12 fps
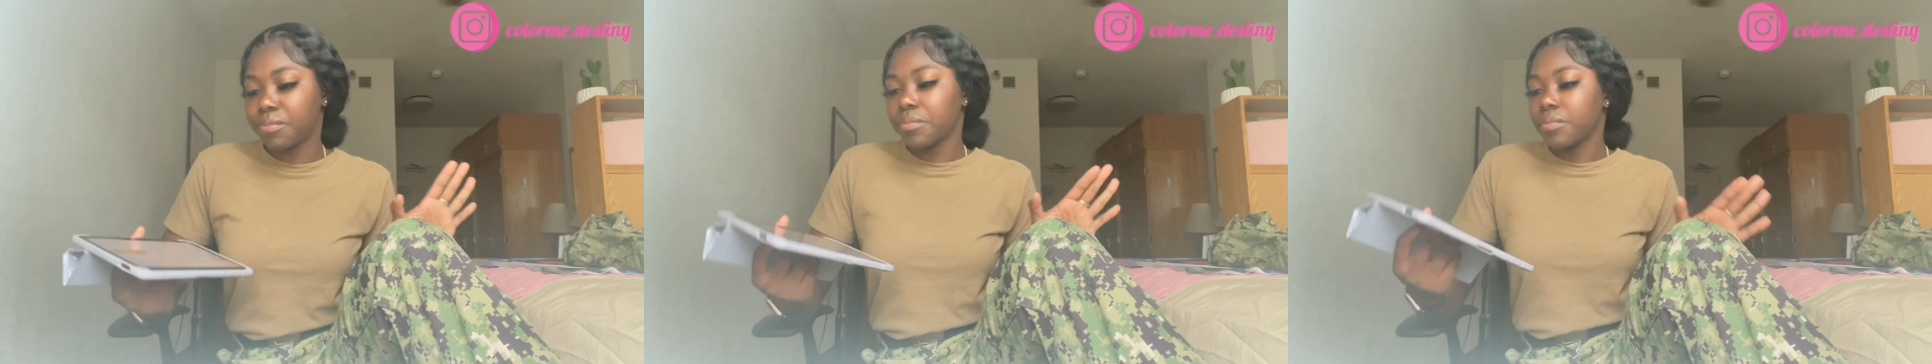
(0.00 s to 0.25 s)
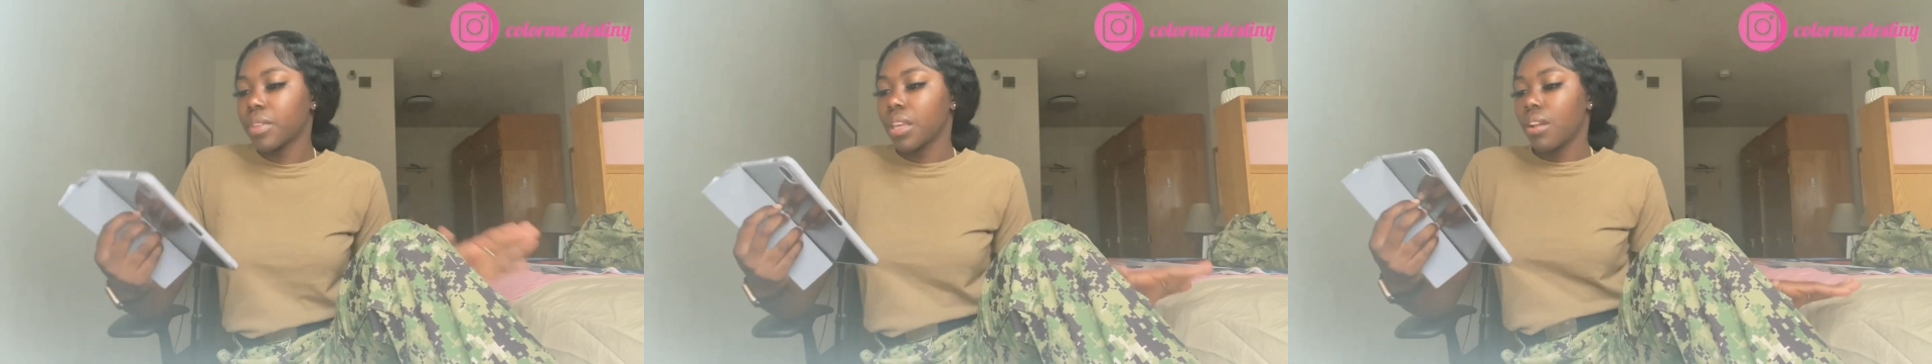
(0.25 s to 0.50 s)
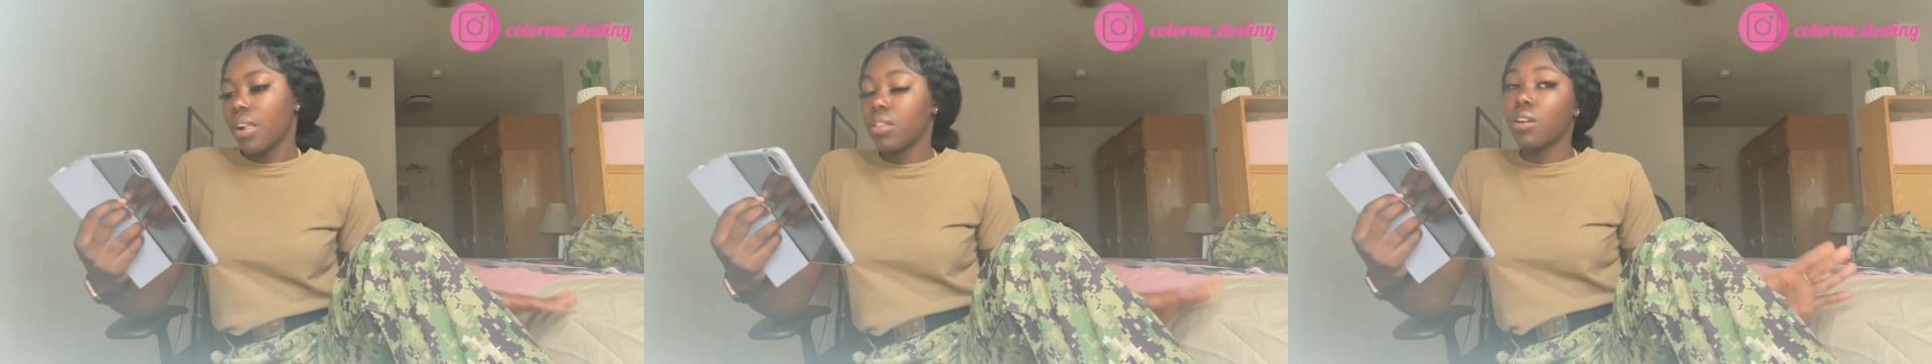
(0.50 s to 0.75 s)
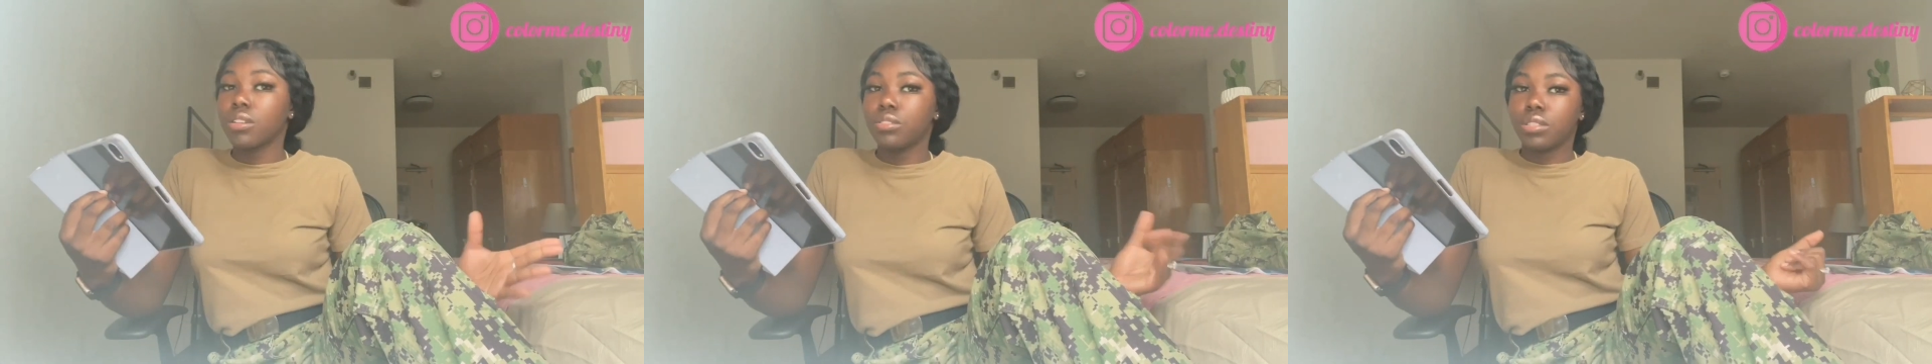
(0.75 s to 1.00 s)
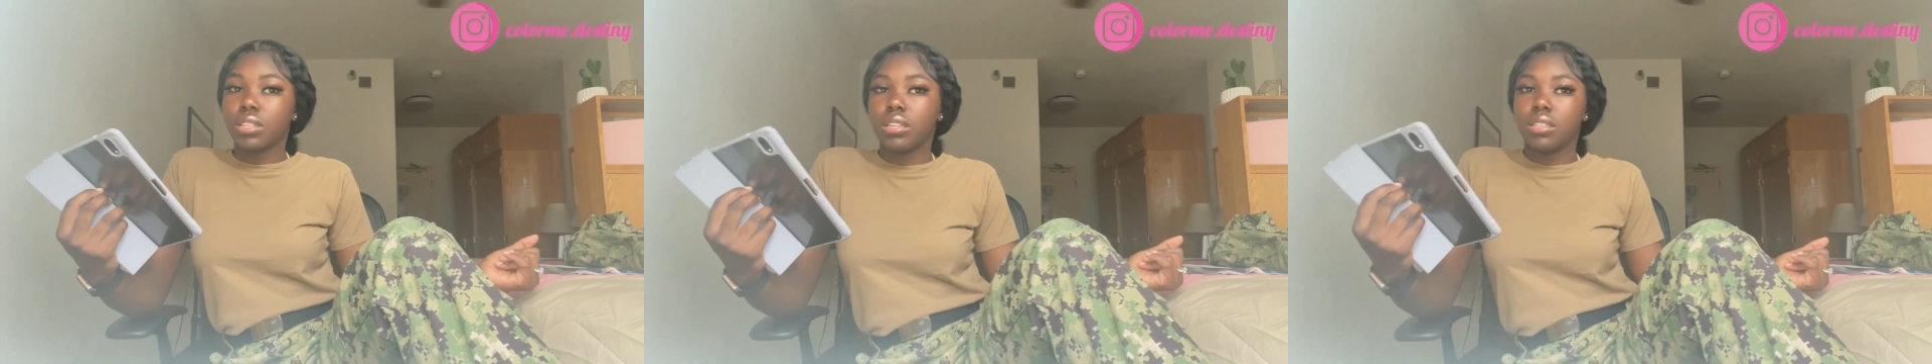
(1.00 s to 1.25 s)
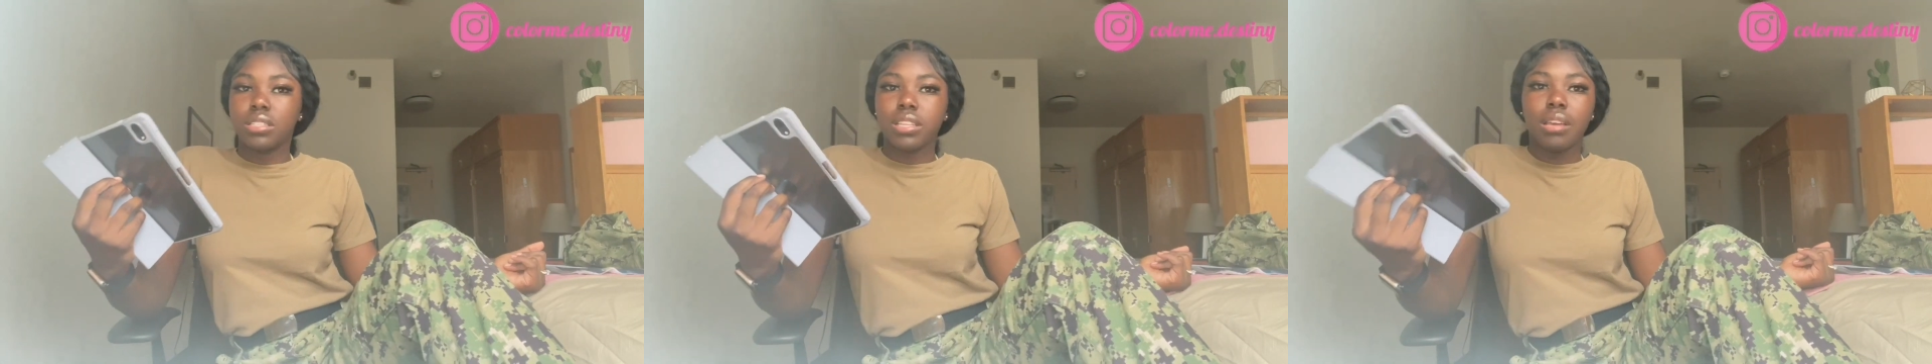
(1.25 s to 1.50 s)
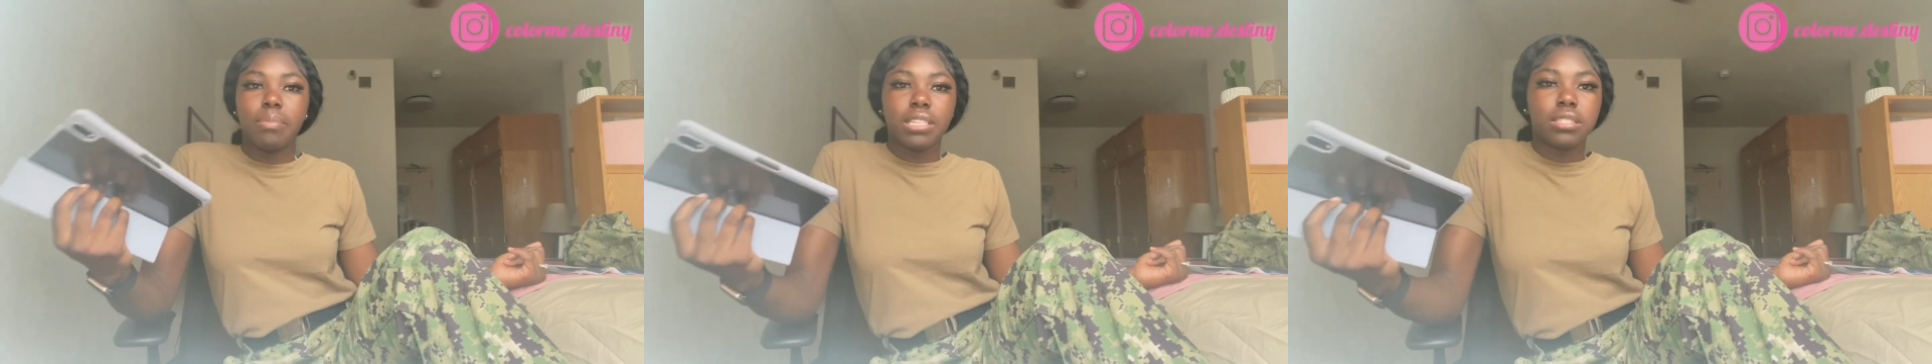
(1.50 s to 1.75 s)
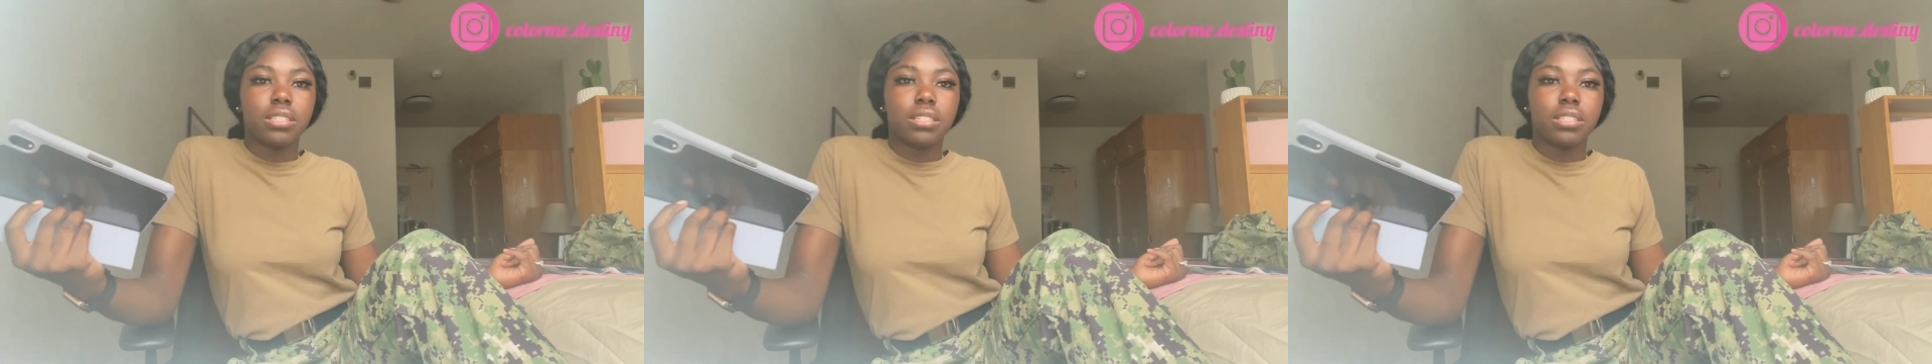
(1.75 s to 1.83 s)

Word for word: as long as you study it's like basically